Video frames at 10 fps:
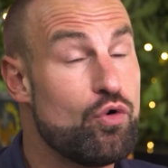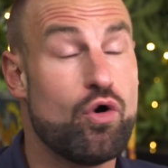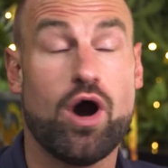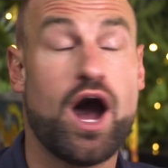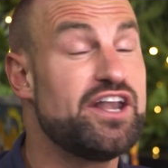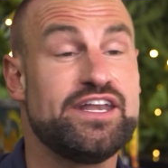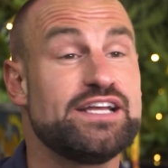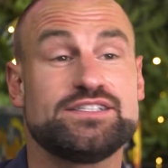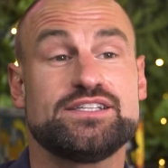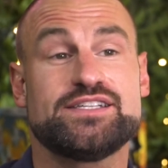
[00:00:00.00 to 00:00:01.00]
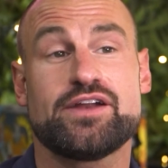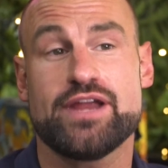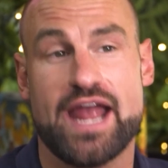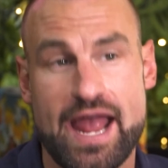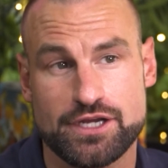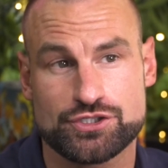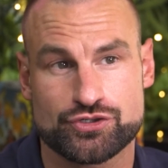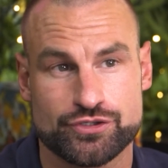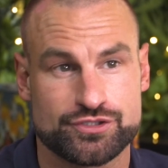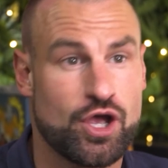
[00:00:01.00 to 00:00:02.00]
or unnecessary
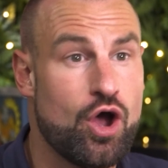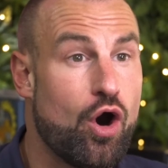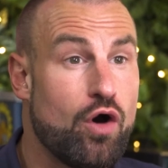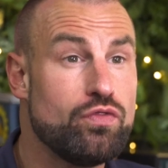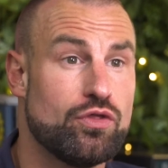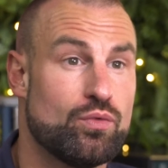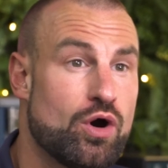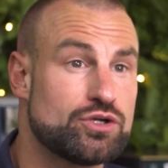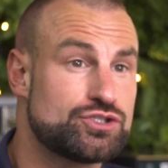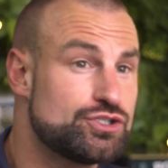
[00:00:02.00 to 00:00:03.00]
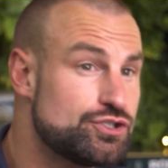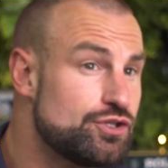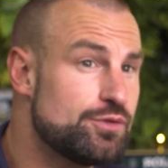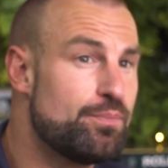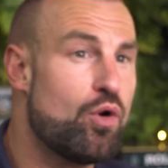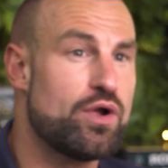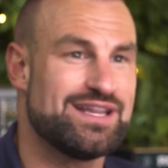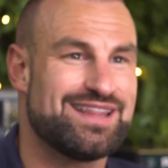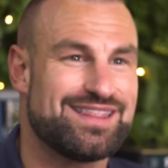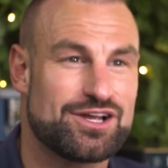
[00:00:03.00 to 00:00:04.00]
extras on the watch to the
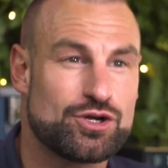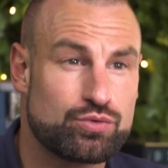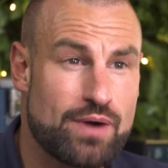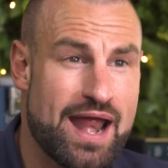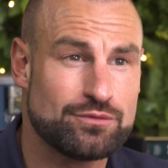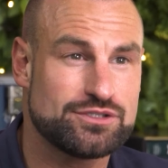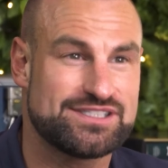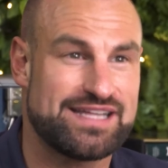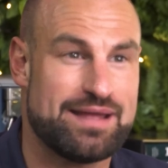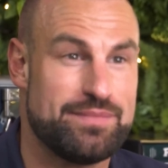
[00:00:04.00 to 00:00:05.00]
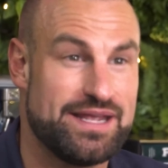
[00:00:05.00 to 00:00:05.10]
point that the crown stem